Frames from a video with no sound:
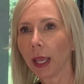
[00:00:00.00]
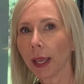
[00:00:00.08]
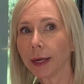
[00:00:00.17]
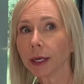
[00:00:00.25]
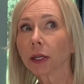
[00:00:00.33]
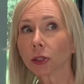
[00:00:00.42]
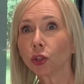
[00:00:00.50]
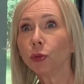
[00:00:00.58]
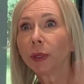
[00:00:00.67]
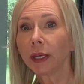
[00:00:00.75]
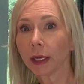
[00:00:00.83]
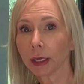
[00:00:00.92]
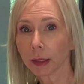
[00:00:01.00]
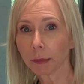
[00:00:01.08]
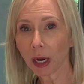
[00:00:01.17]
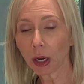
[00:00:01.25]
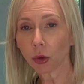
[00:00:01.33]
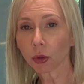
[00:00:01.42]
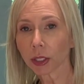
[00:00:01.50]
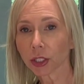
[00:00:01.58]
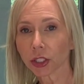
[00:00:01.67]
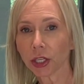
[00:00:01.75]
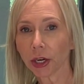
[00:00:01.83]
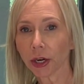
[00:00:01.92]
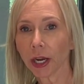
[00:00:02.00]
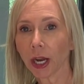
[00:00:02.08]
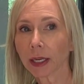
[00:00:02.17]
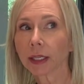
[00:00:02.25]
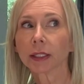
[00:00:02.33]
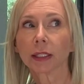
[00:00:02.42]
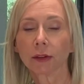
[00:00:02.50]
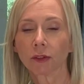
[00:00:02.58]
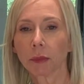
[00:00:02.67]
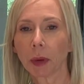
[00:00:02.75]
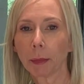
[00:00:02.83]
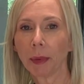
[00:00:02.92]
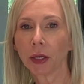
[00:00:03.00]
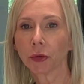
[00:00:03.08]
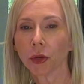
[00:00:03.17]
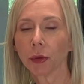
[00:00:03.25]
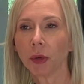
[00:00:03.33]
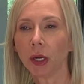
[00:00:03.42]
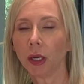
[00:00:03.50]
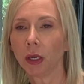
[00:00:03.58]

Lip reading: and it illuminated my whole kitchen area. I could see it from my bedroom.